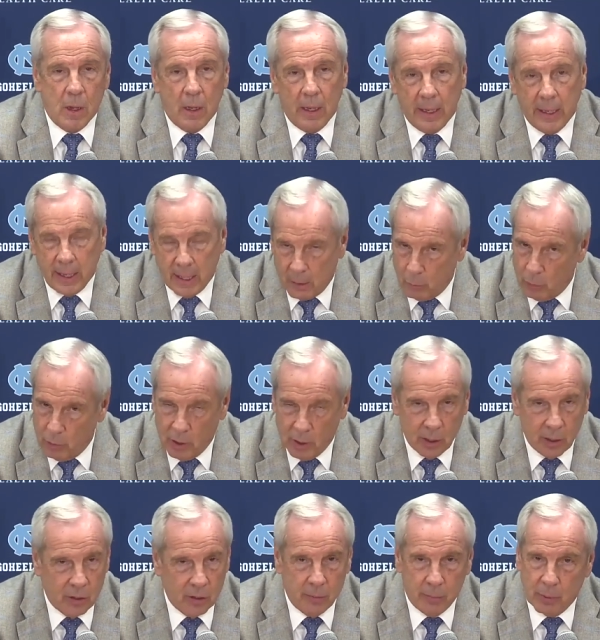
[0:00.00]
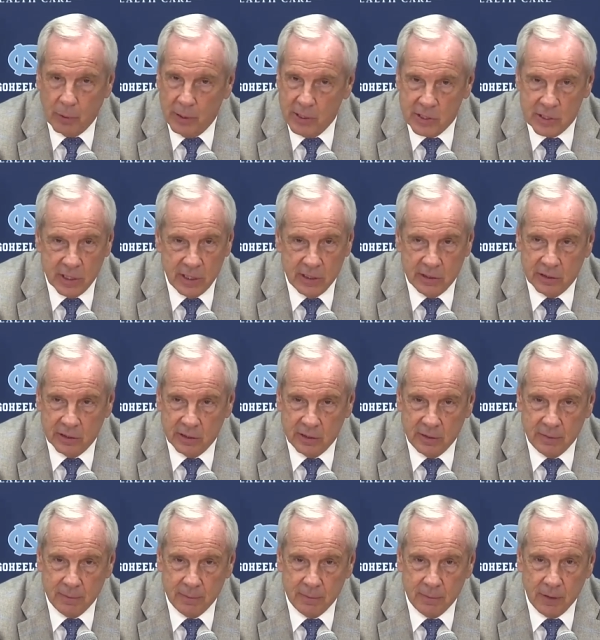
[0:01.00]
He had a really good
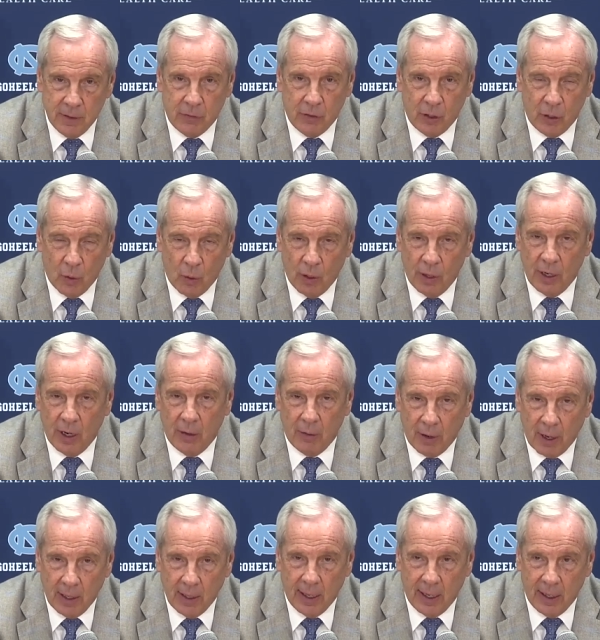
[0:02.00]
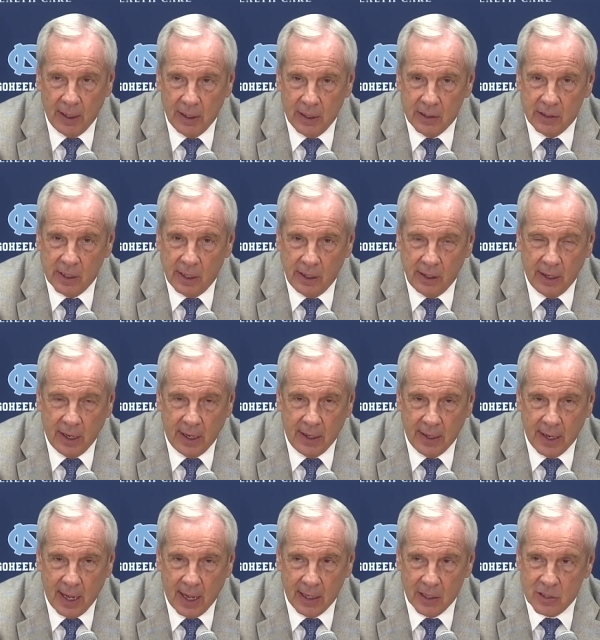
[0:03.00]
preseason. If you go in there right now, he'd tell you he had
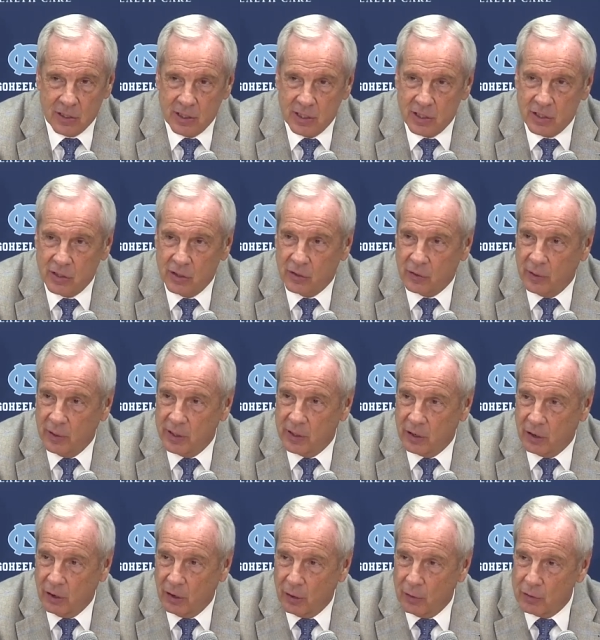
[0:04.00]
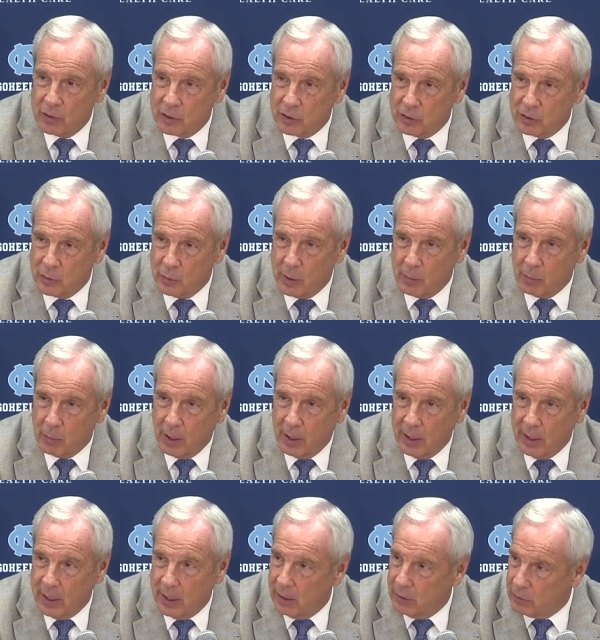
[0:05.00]
nine assists and three turnovers because he went brain
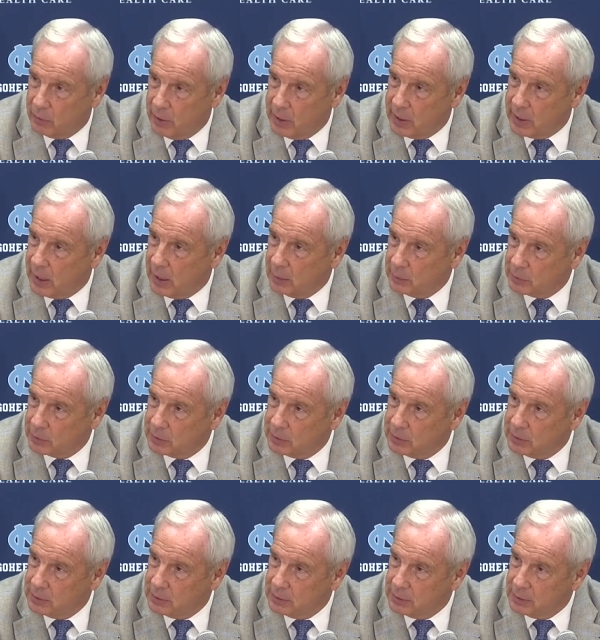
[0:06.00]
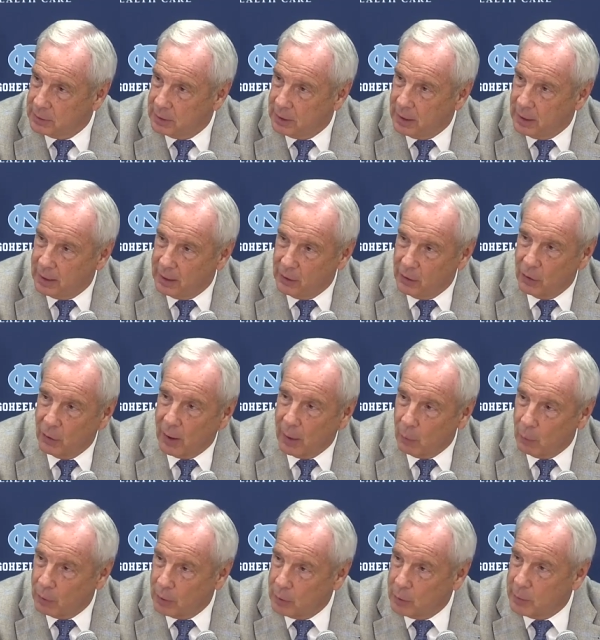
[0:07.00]
dead three times. And, you know, I
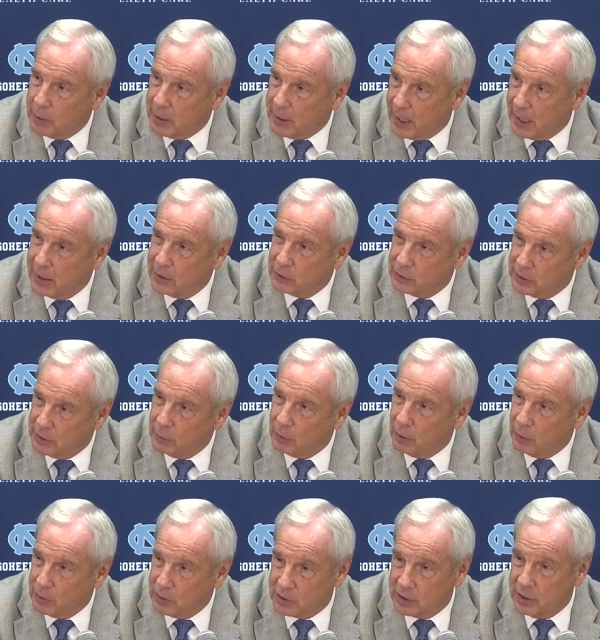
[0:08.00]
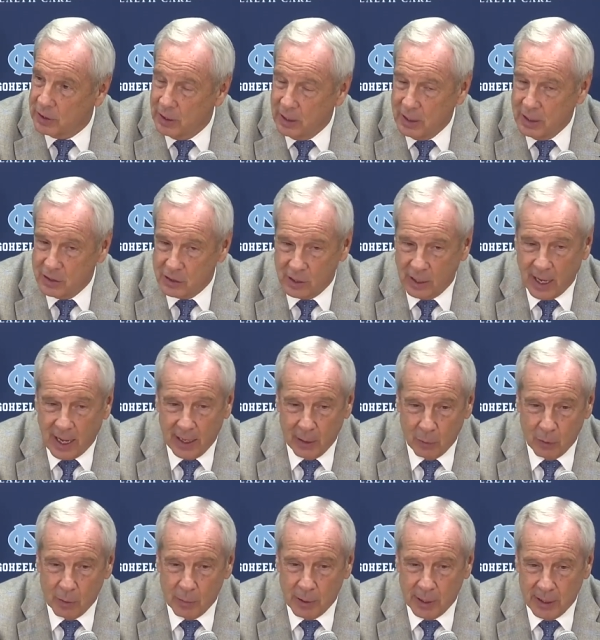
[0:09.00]
want him to be 9 0. It's he, Tonight
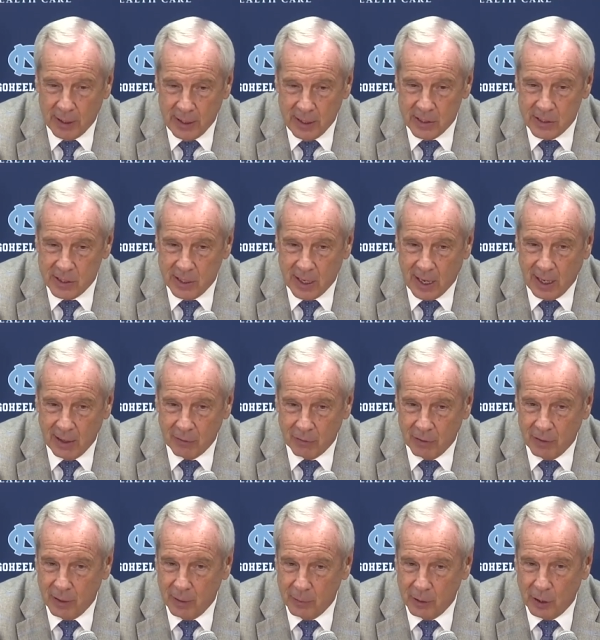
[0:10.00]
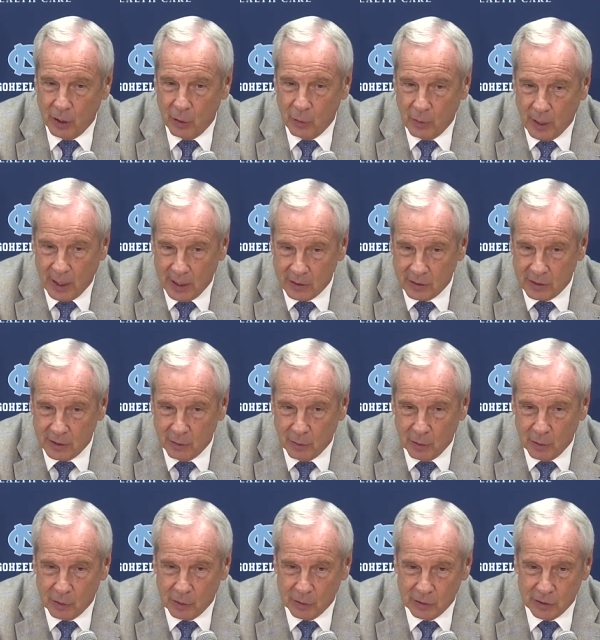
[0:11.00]
would have been an easy night for him to go 9
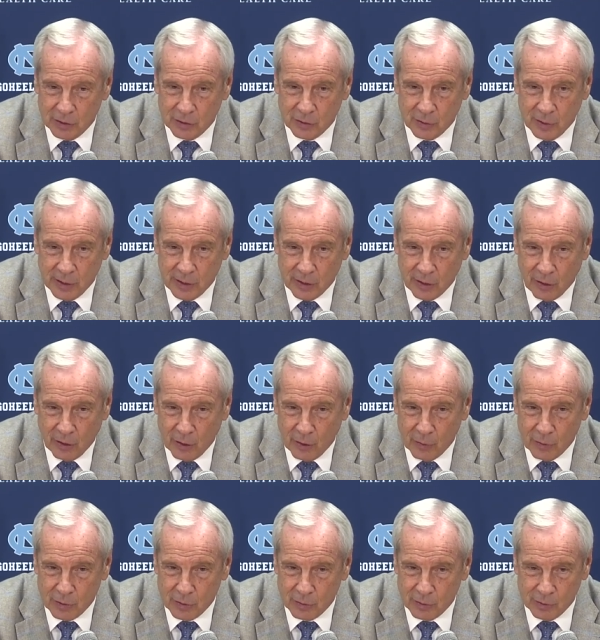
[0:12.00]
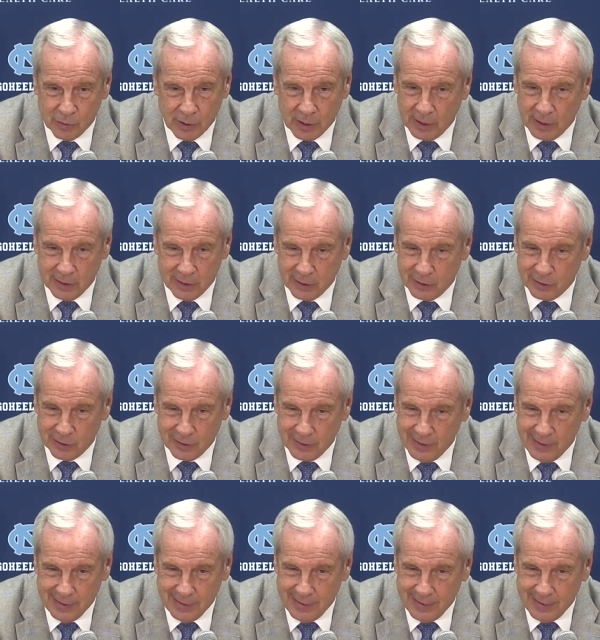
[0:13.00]
0 because his three turnovers were really just,